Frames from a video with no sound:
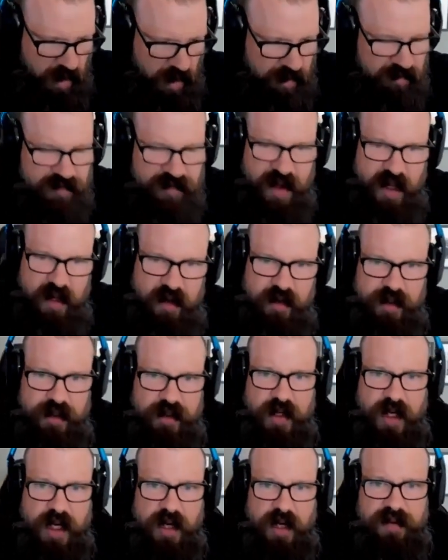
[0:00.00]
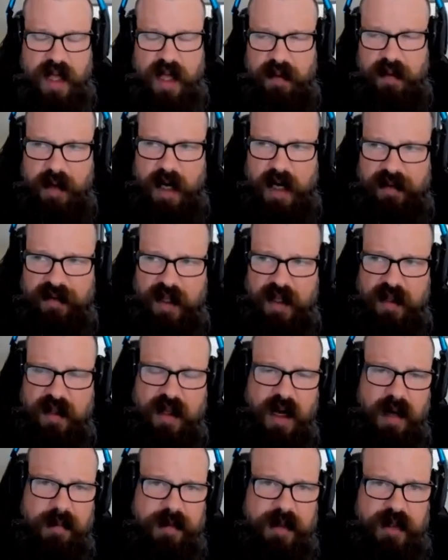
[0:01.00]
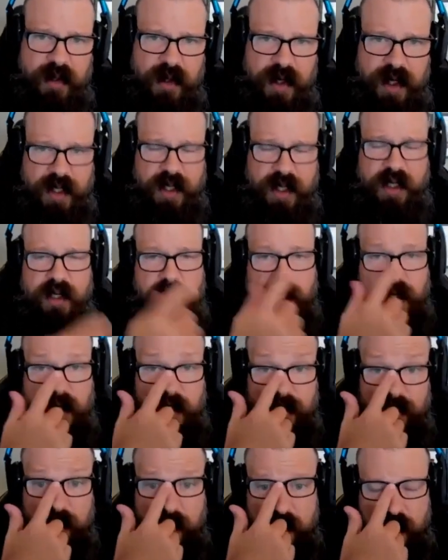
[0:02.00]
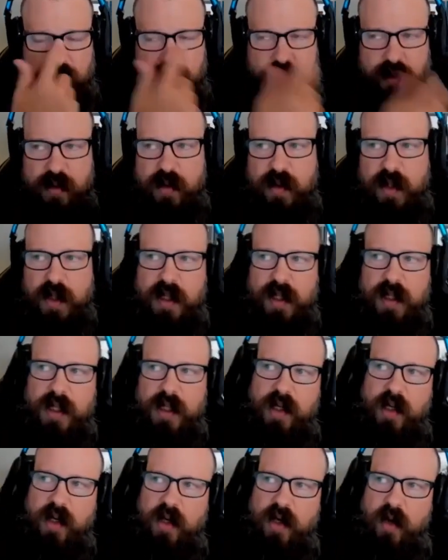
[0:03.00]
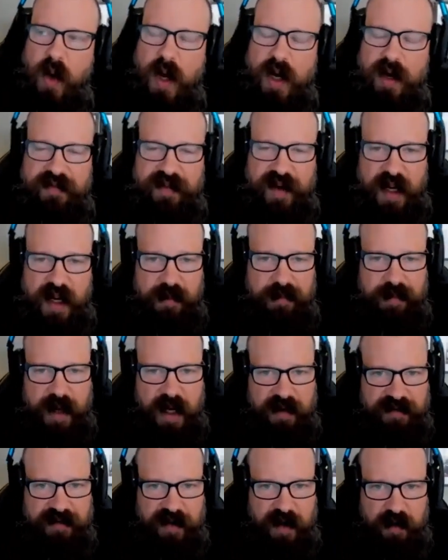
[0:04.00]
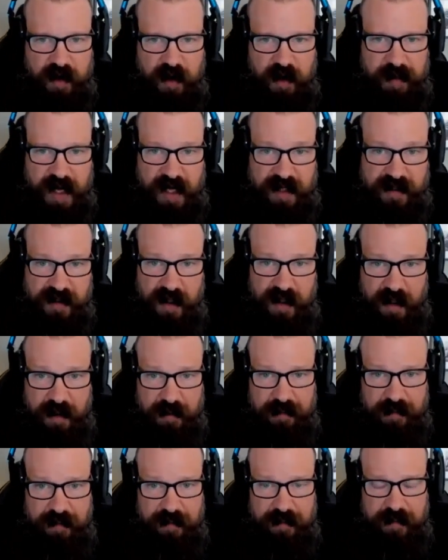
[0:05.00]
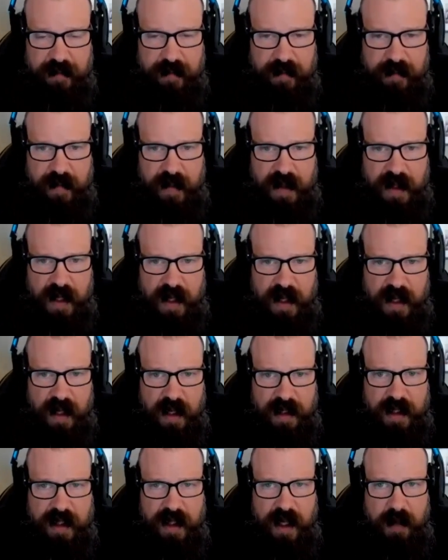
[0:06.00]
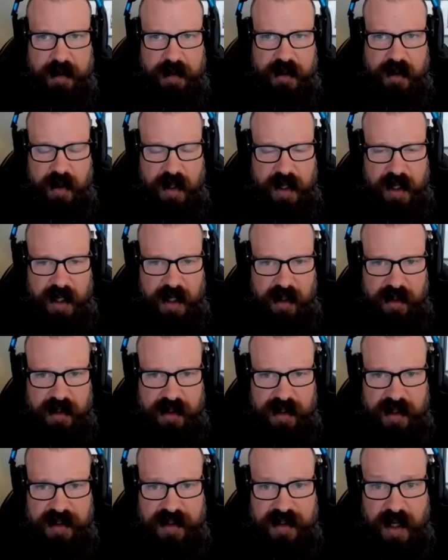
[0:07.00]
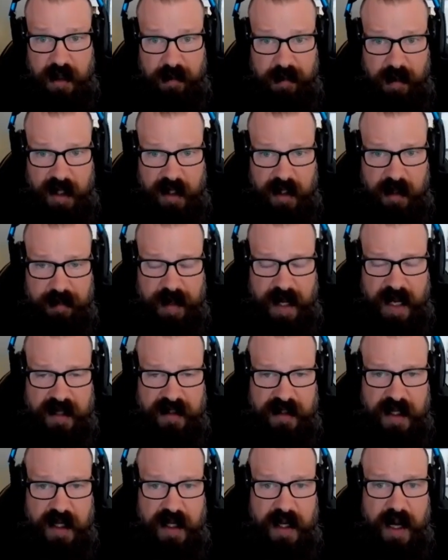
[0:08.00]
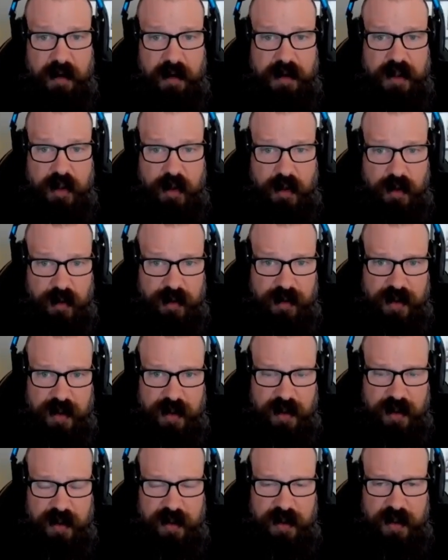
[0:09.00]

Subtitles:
I follow your train of thought, but I think the opportunity here is to quantify the benefit of capacity. I think the opportunity here is to celebrate capacity and how it's used.